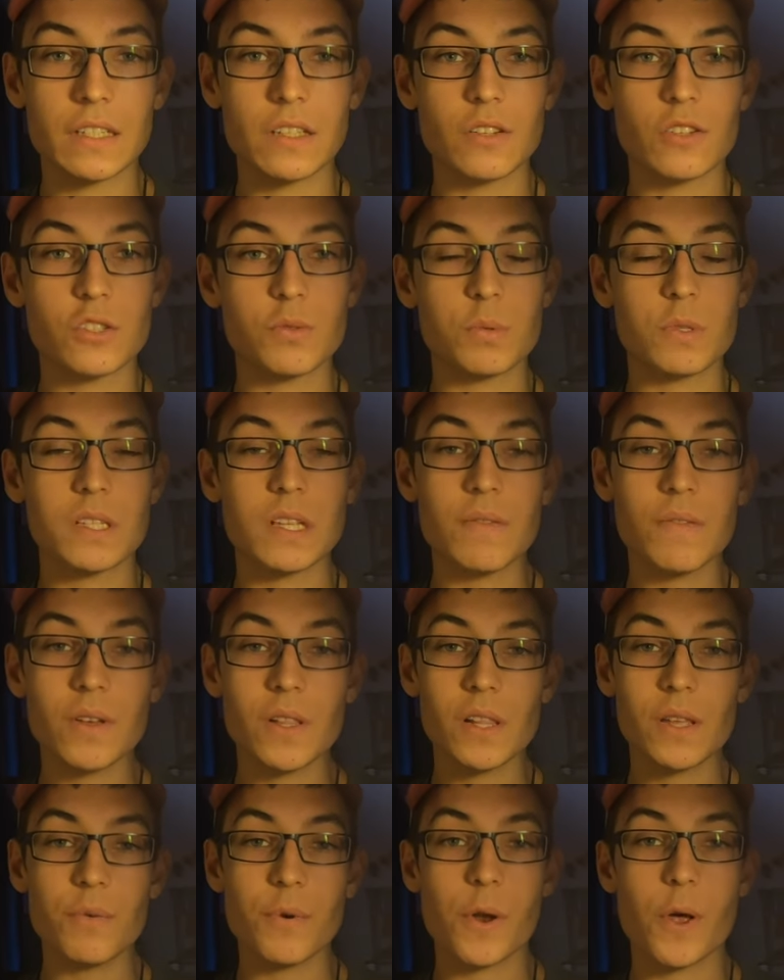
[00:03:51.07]
You know,
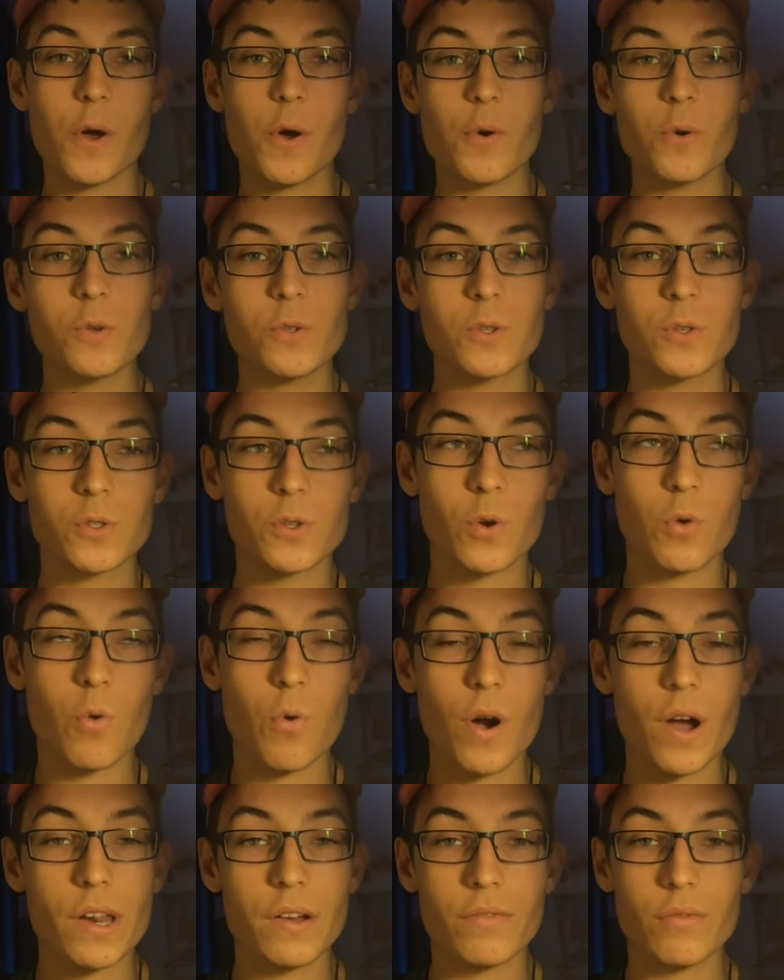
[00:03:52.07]
specifically with oaks, there's
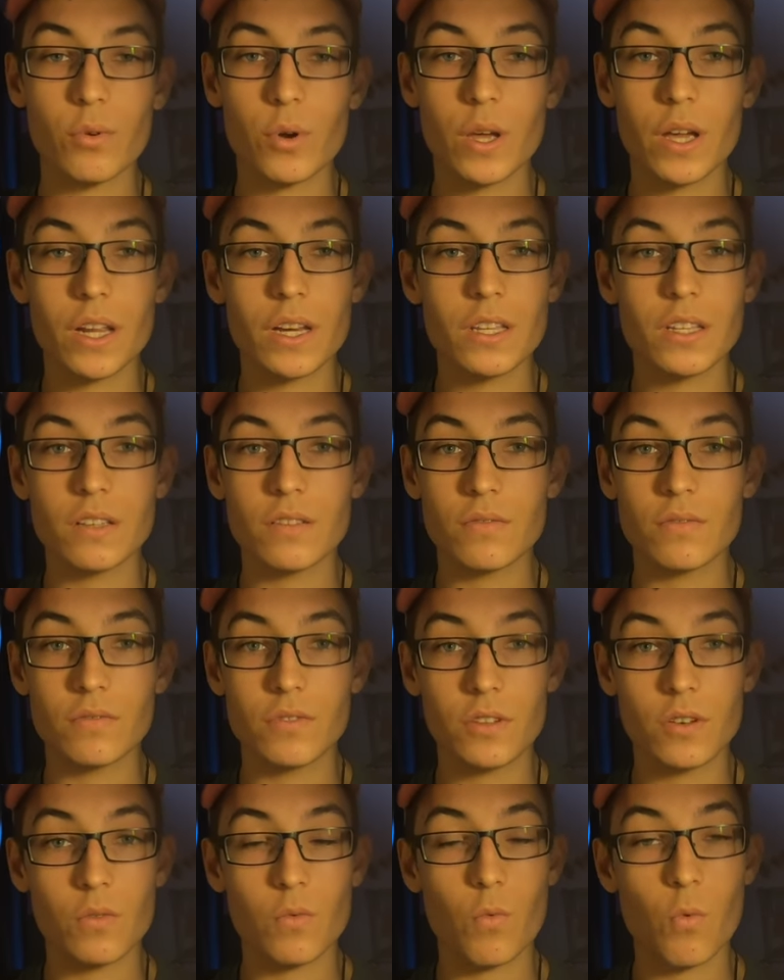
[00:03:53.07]
quite a variety of,
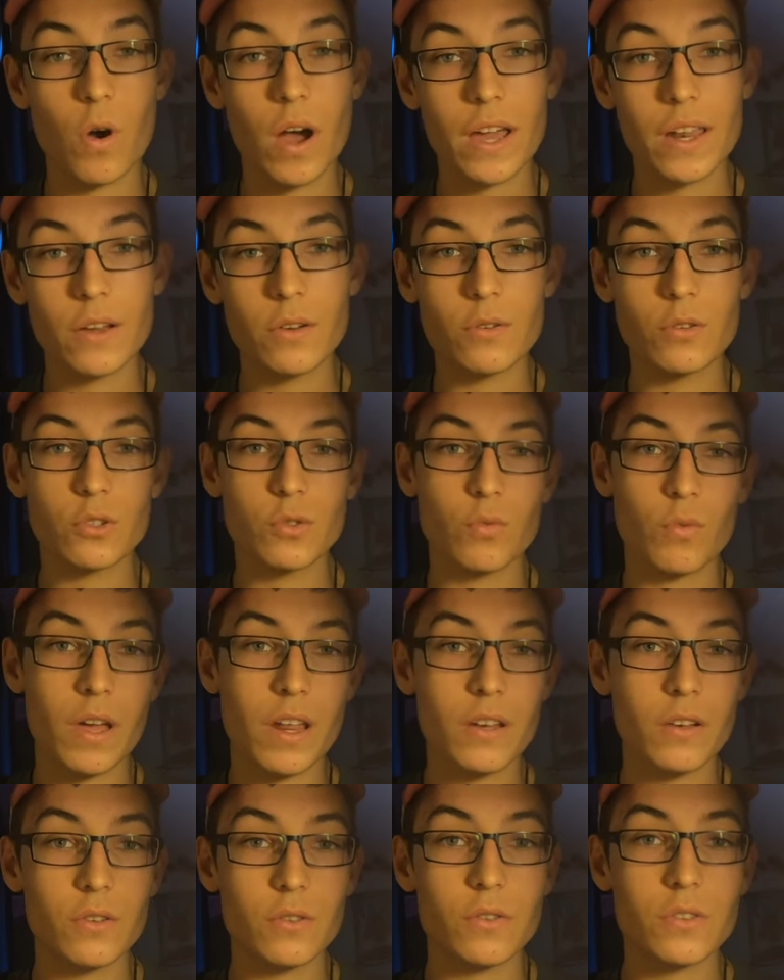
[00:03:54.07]
you know, white oaks, red
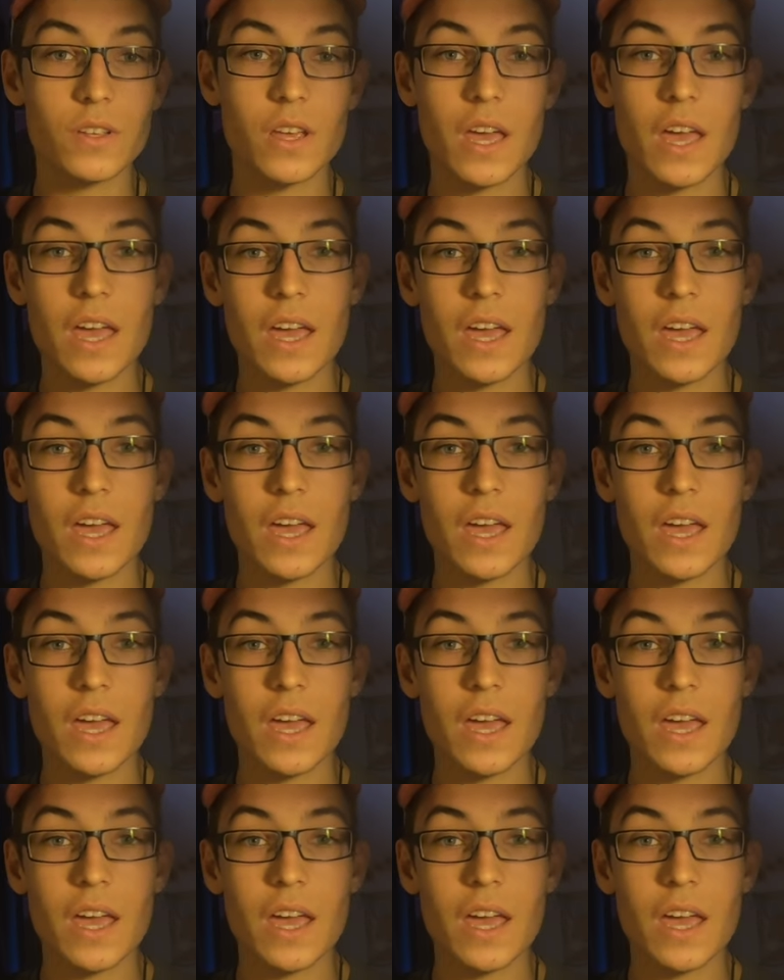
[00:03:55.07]
oaks,